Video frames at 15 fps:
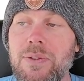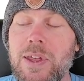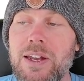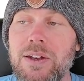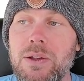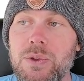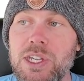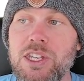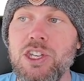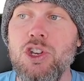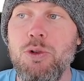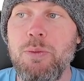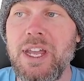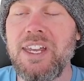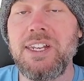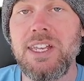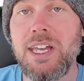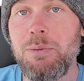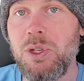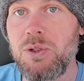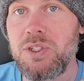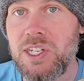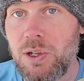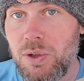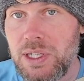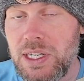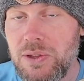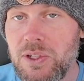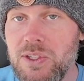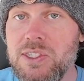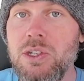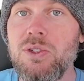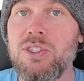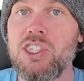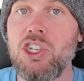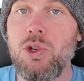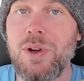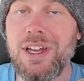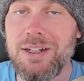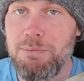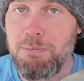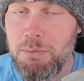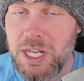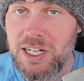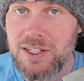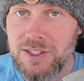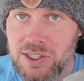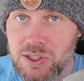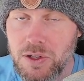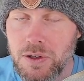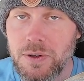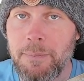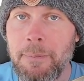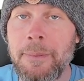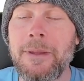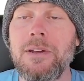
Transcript: then the kubeadm utility that's used to administer